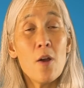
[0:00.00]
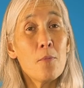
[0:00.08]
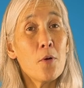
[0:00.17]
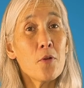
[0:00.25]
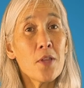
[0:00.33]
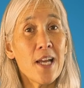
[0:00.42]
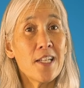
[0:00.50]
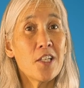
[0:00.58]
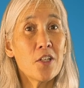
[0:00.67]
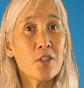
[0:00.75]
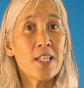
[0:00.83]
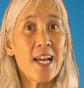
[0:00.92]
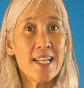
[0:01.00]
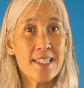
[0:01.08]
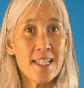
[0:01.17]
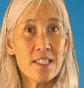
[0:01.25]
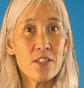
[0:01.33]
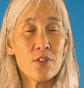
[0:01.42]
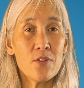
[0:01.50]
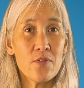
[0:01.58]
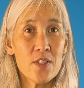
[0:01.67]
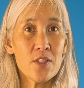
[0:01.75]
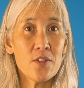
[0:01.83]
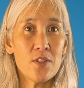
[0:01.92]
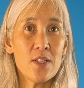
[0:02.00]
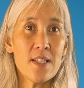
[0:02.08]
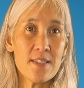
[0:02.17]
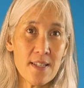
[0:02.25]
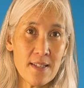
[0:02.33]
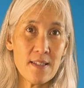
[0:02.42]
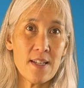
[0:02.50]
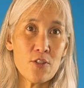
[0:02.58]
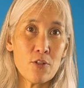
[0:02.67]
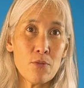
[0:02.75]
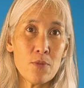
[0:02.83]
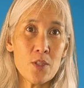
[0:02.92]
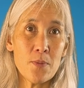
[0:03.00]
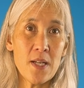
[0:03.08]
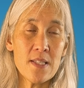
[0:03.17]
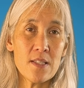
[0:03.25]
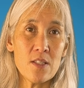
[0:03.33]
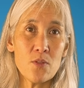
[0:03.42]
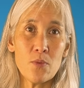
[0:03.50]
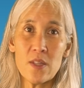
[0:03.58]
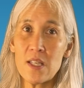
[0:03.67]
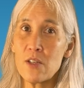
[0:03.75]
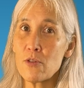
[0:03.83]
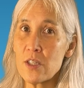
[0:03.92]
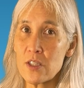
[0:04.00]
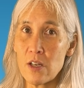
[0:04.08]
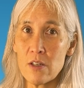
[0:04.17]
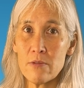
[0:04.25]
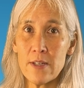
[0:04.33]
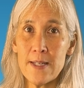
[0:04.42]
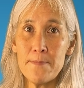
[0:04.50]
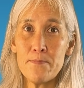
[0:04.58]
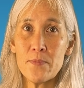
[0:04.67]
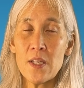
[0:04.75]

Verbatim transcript: both had nearly identical physical and psychological responses with increased heart rate